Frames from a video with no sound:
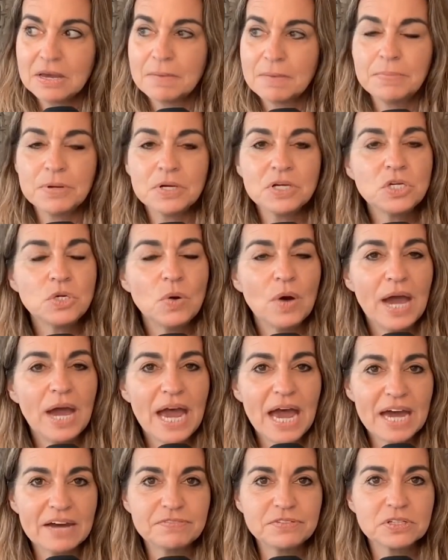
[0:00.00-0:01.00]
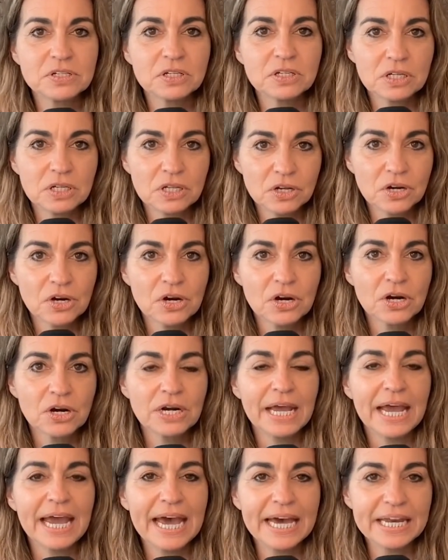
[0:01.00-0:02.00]
But you have to learn
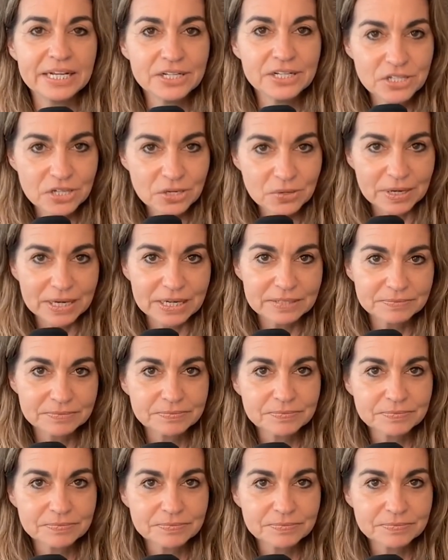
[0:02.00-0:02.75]
how to do it.